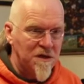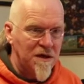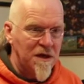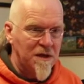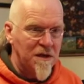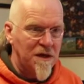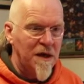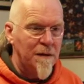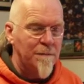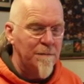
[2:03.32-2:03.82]

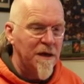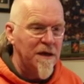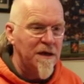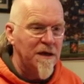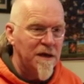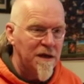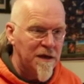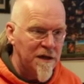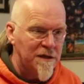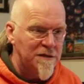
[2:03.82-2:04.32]
together and
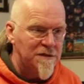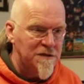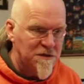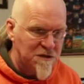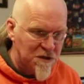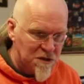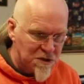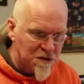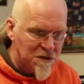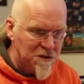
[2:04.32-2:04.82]
make clear
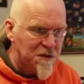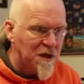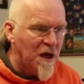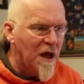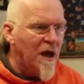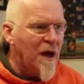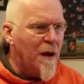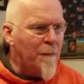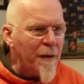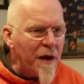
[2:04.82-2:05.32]
decisions
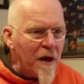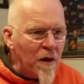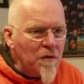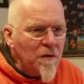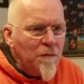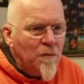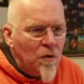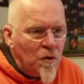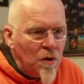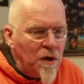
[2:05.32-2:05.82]
about
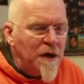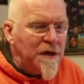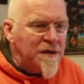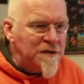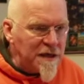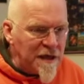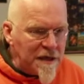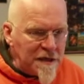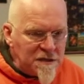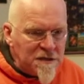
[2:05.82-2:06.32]
the more
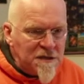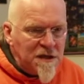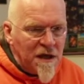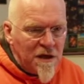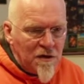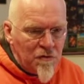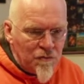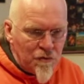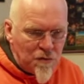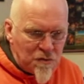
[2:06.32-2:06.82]

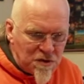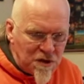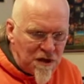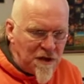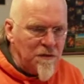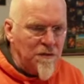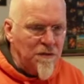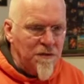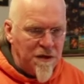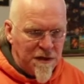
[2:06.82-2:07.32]
day-to-day -day
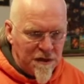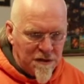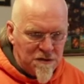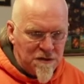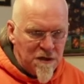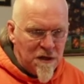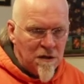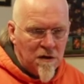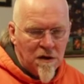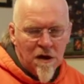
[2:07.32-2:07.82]
routine things
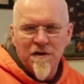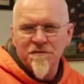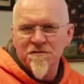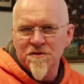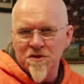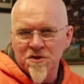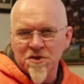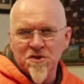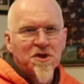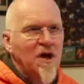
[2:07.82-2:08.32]
in life
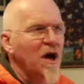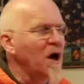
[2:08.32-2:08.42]
such as